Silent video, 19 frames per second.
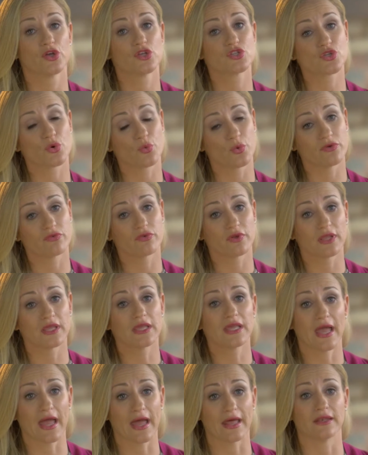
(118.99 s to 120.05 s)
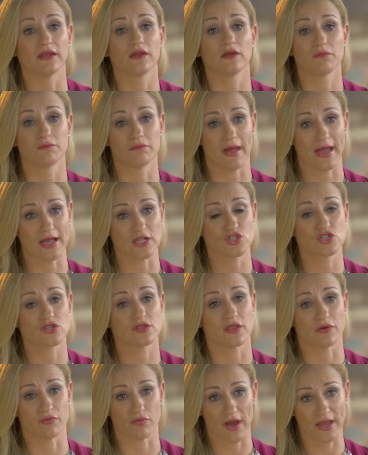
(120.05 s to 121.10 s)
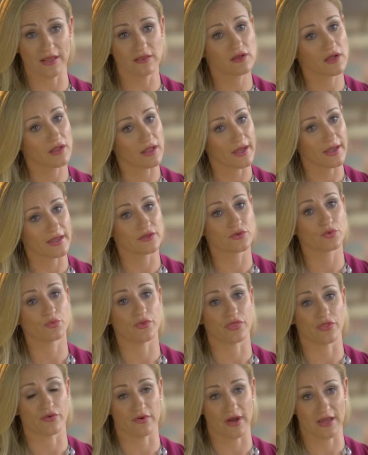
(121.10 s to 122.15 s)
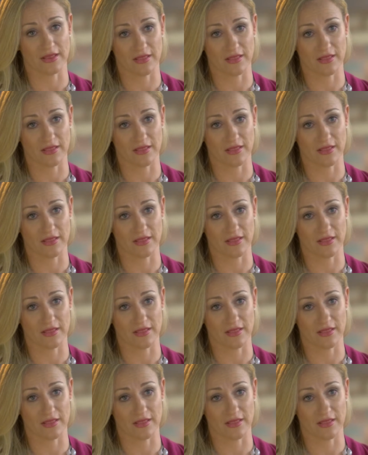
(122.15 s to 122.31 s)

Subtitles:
So we really can match the right client with the right